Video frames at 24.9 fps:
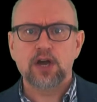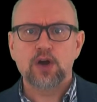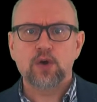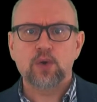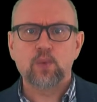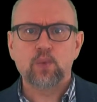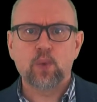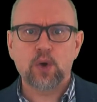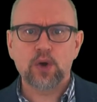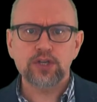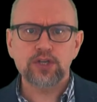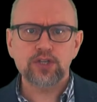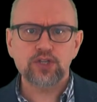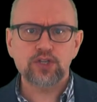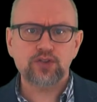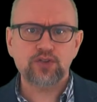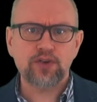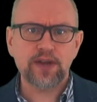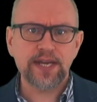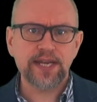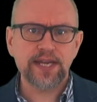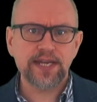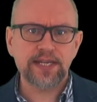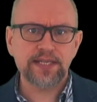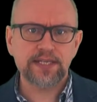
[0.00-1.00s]
1
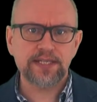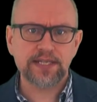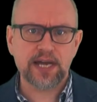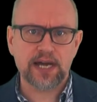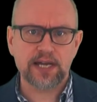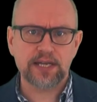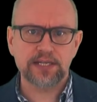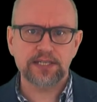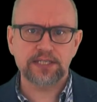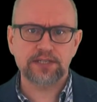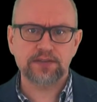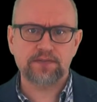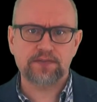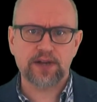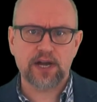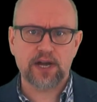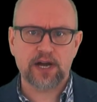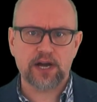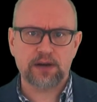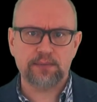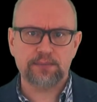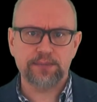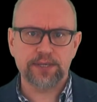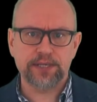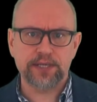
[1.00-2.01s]
trillion tonnes of
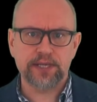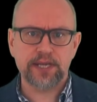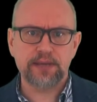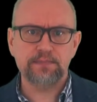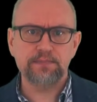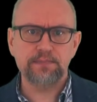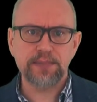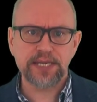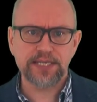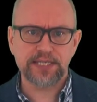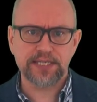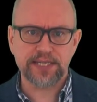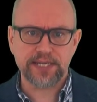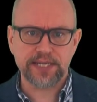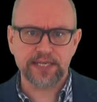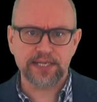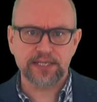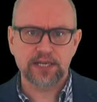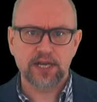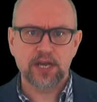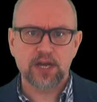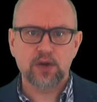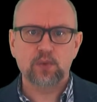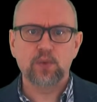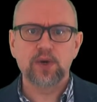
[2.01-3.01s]
carbon emitted
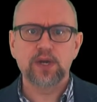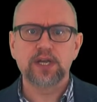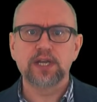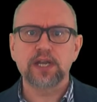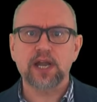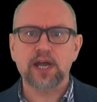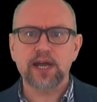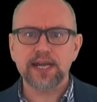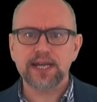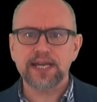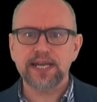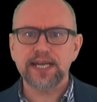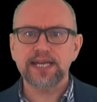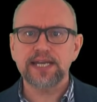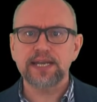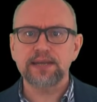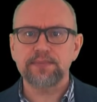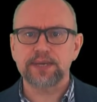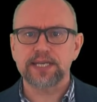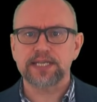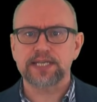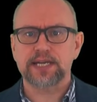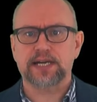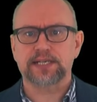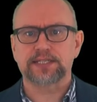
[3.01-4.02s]
would likely
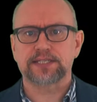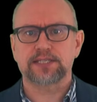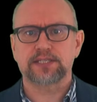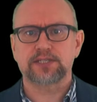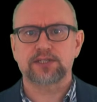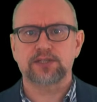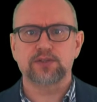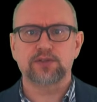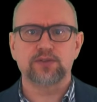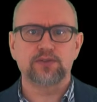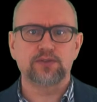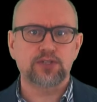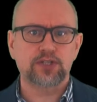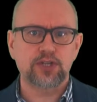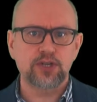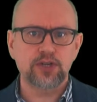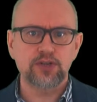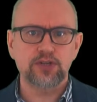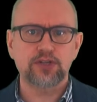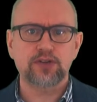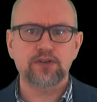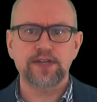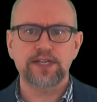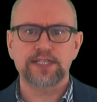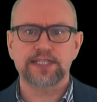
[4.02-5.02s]
limit us to 2
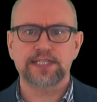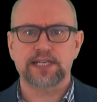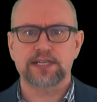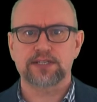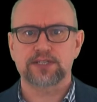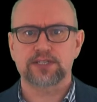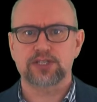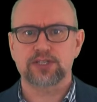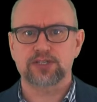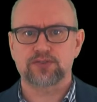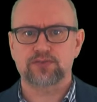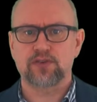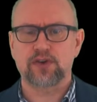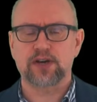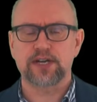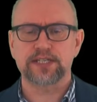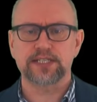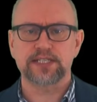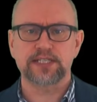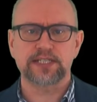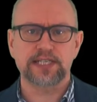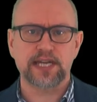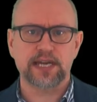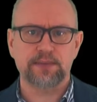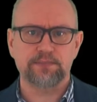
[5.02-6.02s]
degrees Celsius rise
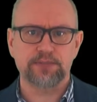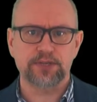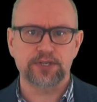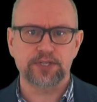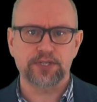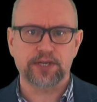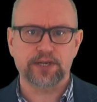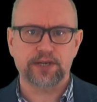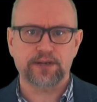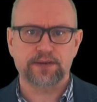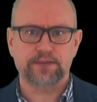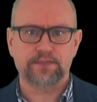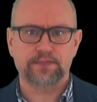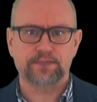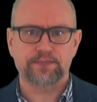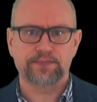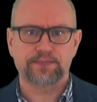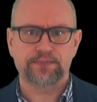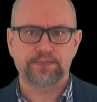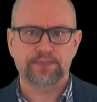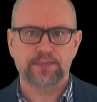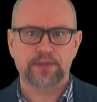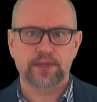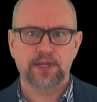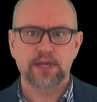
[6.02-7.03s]
in temperature.
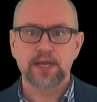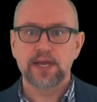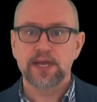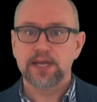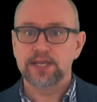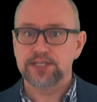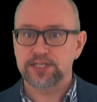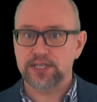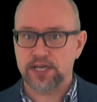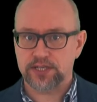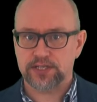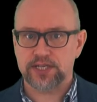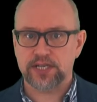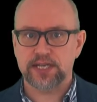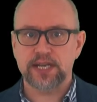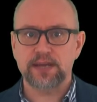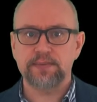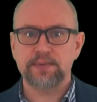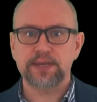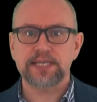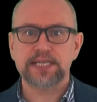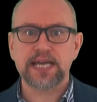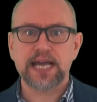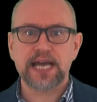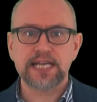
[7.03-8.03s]
Such a
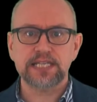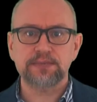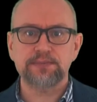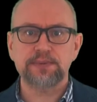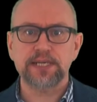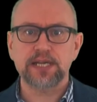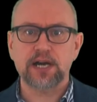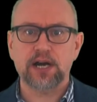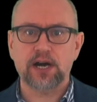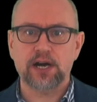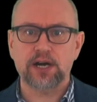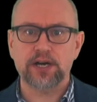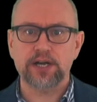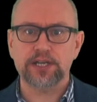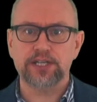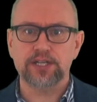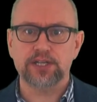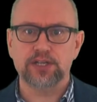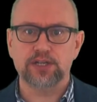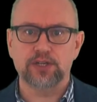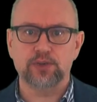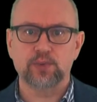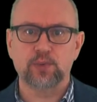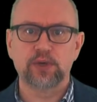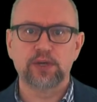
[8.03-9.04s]
limit has been
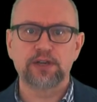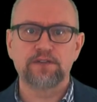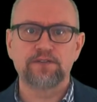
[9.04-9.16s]
argued would